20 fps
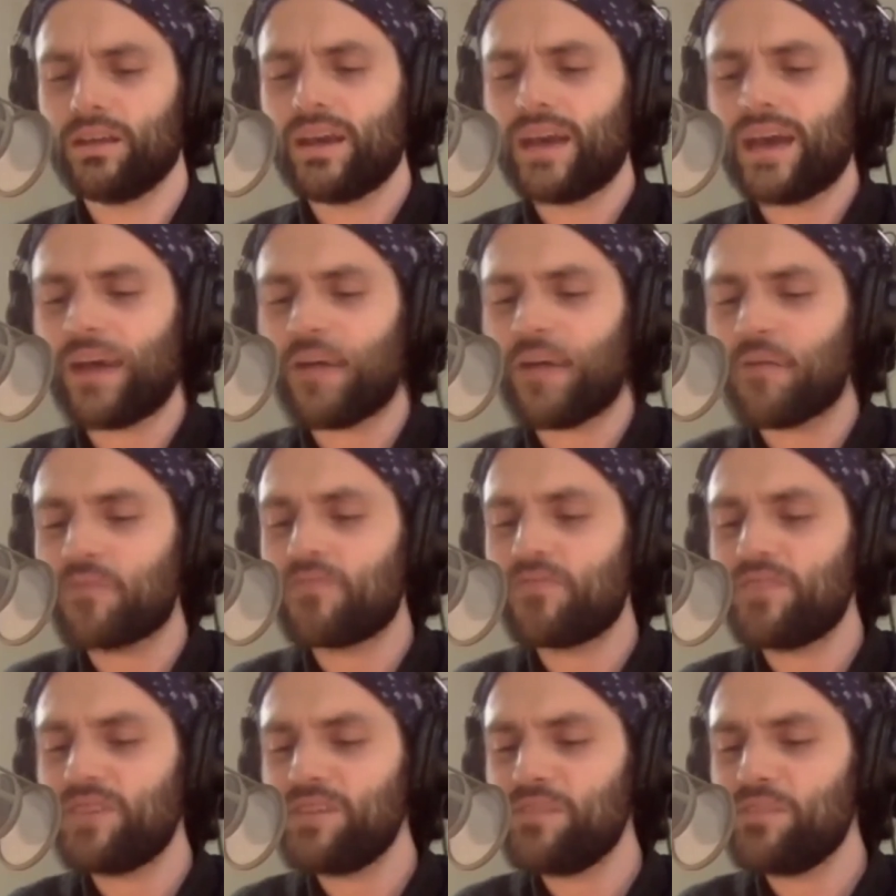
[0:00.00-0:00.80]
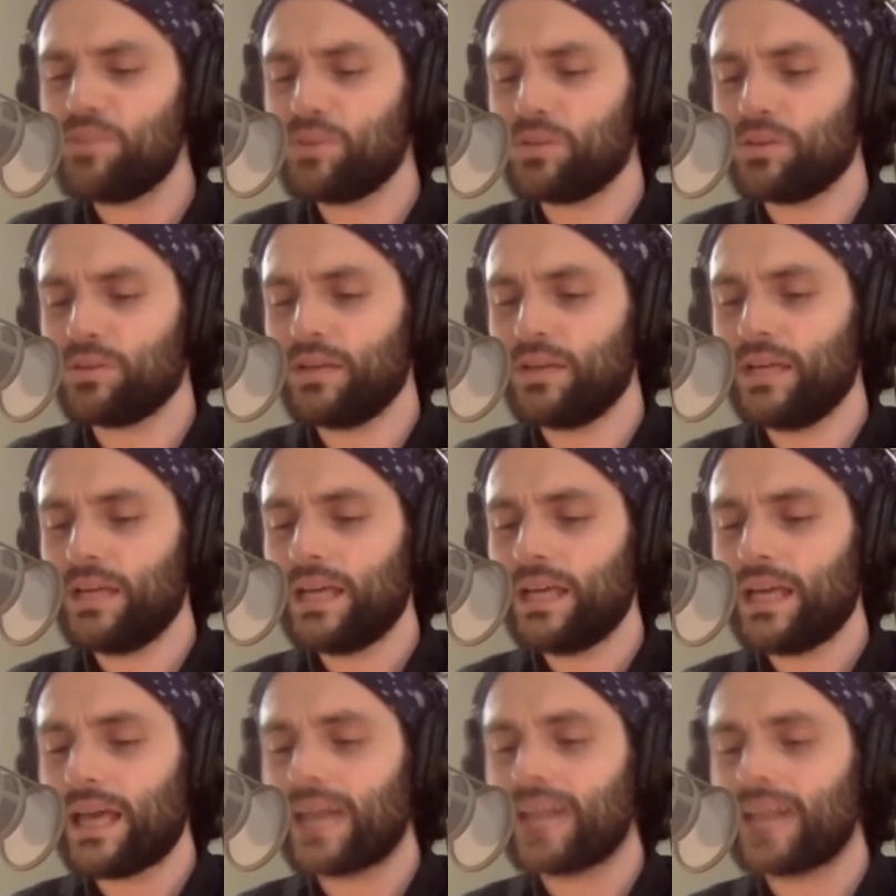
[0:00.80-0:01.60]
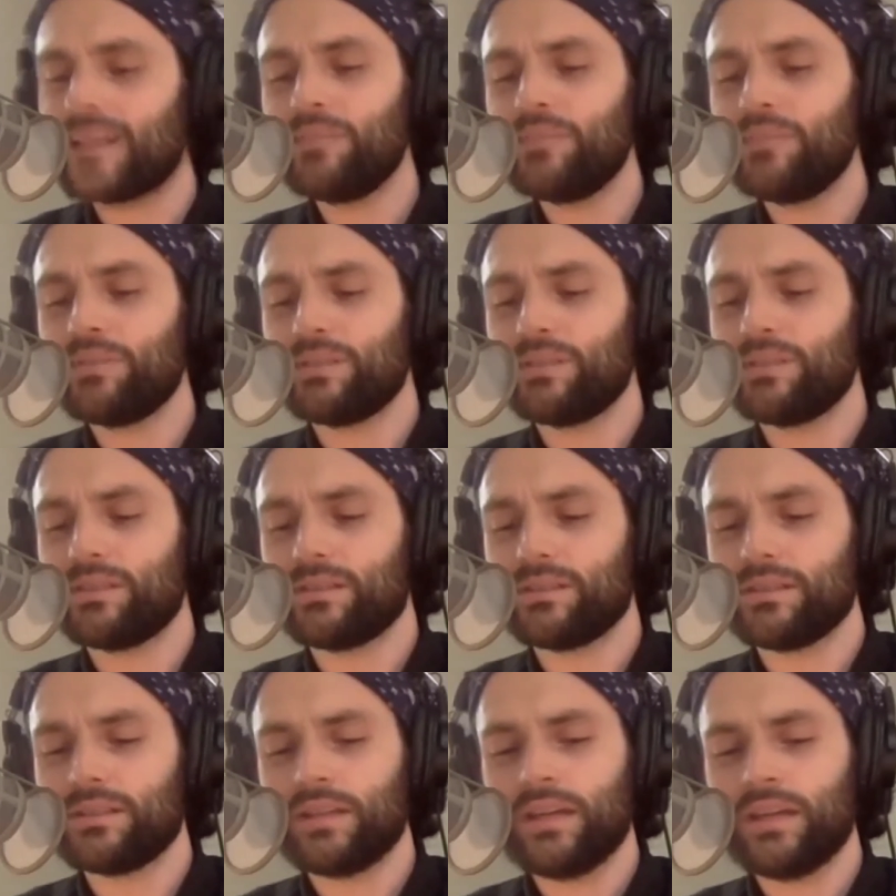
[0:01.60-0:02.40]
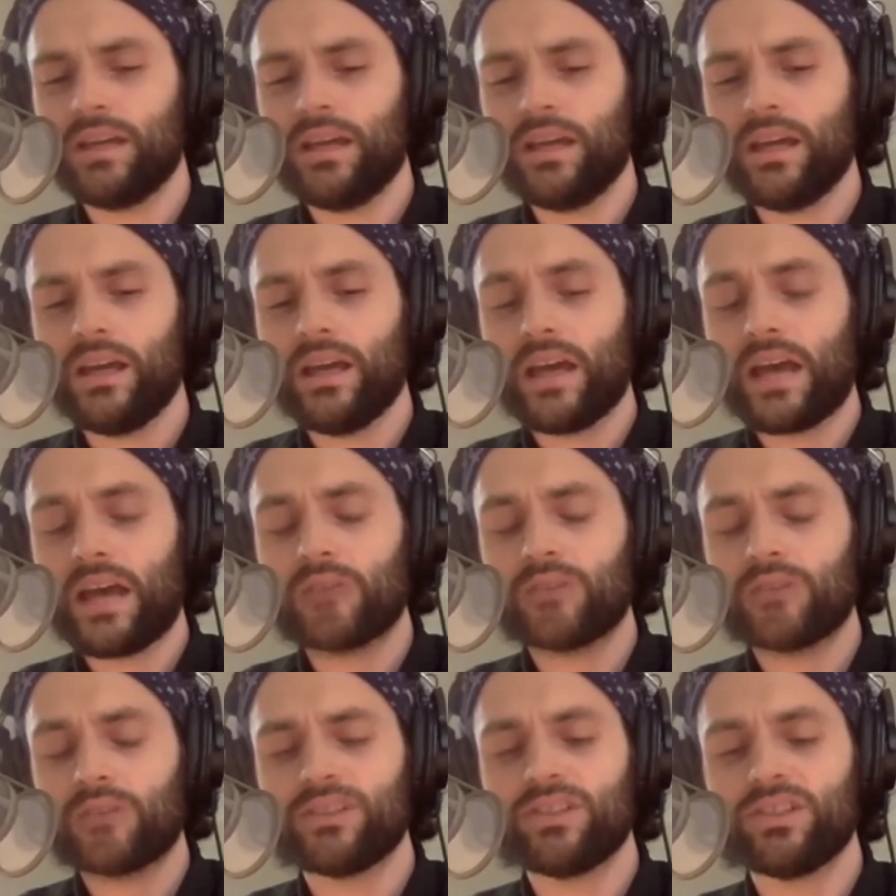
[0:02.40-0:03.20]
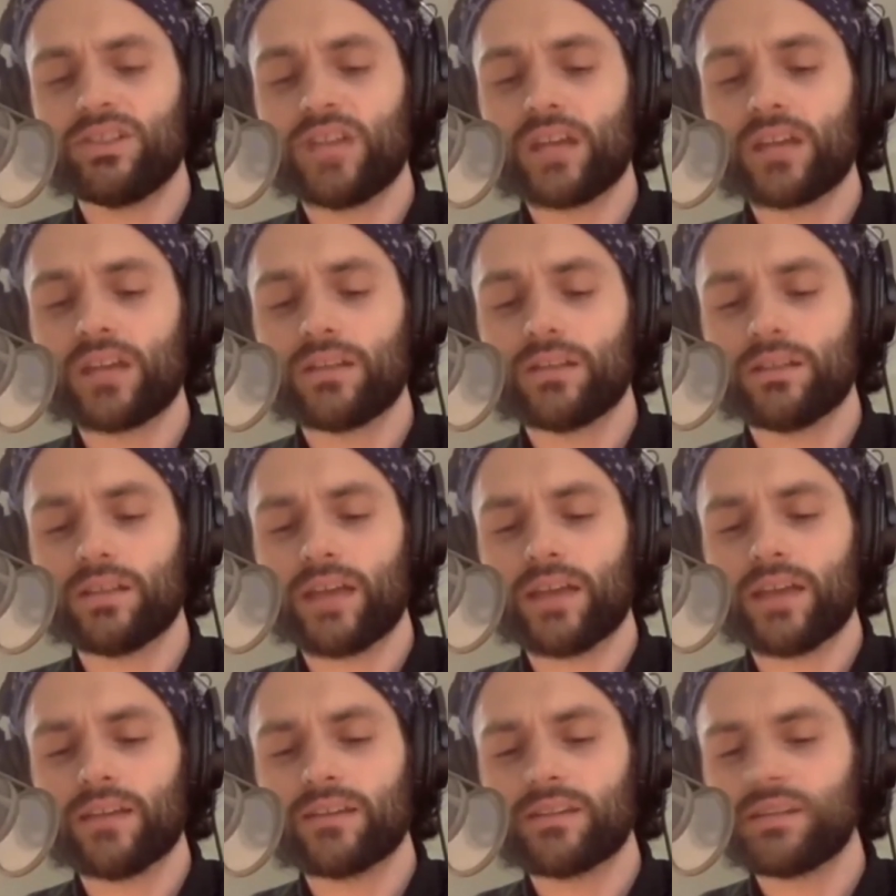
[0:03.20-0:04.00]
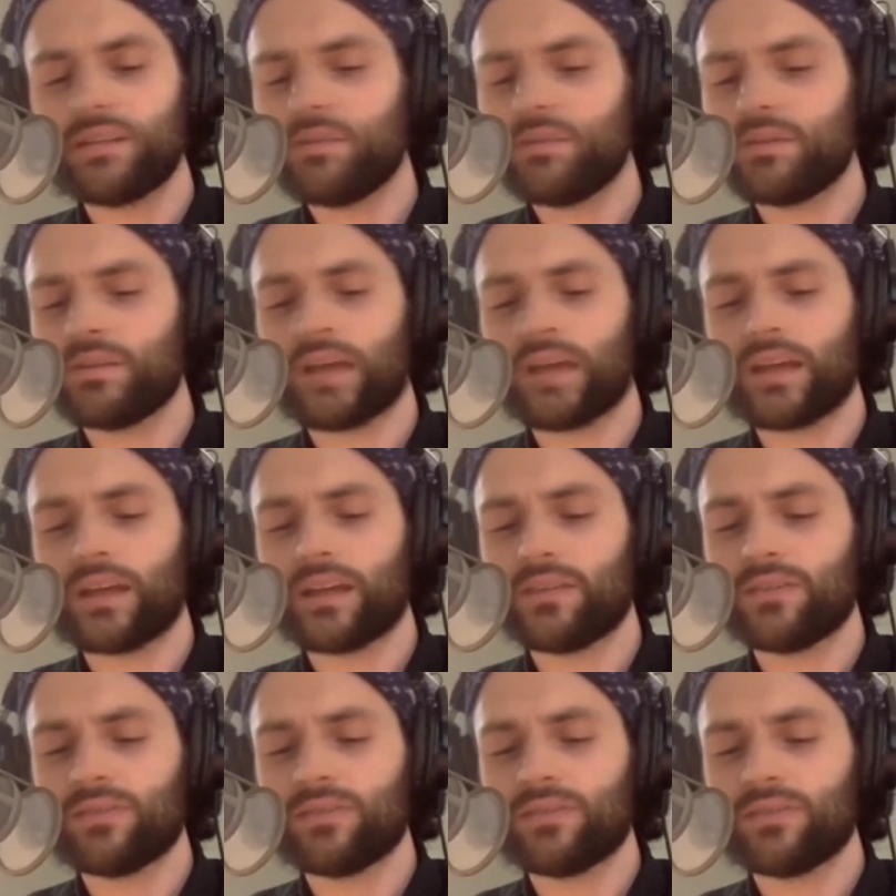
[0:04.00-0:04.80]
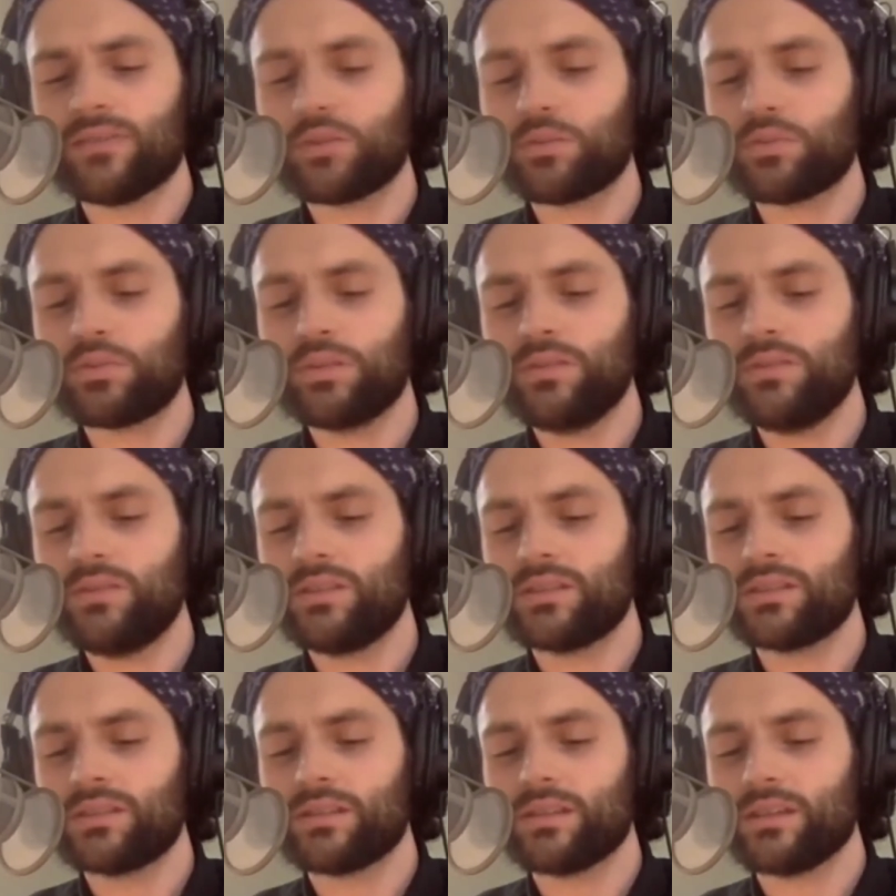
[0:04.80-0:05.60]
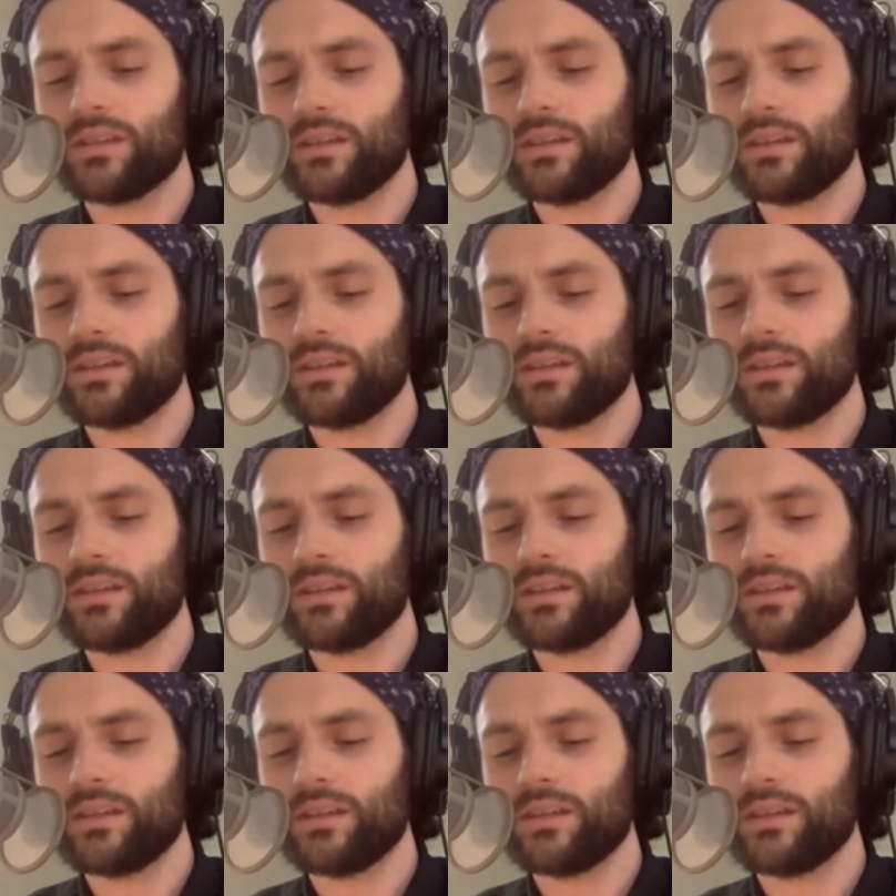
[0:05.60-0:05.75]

How feeble and impotent, how dejected and timid I had felt previously.